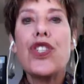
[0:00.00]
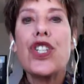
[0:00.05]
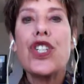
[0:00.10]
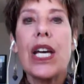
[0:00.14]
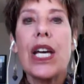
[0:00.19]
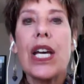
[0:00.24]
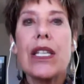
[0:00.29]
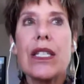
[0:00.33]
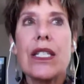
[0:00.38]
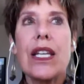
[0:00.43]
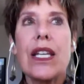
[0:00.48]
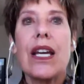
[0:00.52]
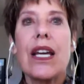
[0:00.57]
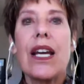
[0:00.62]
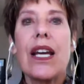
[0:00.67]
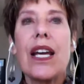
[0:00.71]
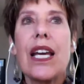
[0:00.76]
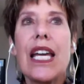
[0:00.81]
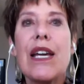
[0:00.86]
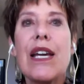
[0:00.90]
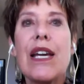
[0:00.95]
just
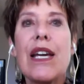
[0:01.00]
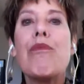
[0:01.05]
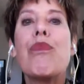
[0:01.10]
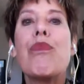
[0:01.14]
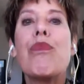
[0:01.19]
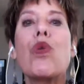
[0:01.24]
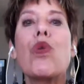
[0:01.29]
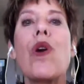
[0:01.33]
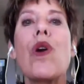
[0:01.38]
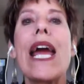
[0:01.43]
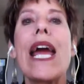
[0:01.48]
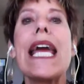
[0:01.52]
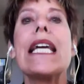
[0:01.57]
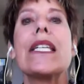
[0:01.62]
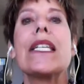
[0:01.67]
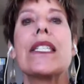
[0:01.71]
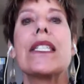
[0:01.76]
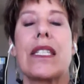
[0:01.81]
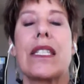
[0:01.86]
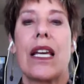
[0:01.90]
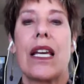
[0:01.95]

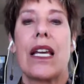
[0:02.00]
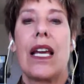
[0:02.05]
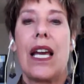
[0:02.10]
embrace